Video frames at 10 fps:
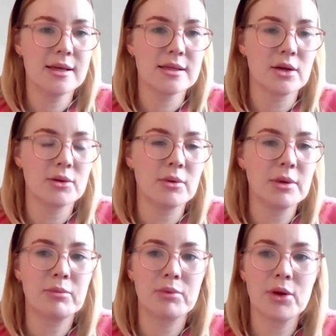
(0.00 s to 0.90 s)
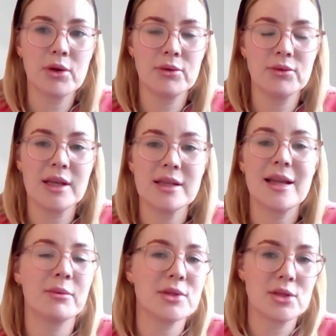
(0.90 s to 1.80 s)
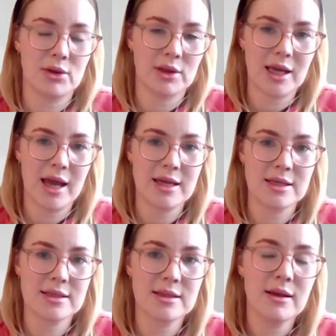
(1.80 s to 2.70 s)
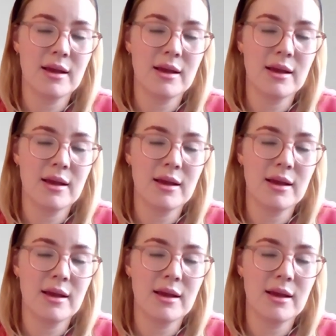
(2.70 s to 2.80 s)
So what we proved is that was not the case.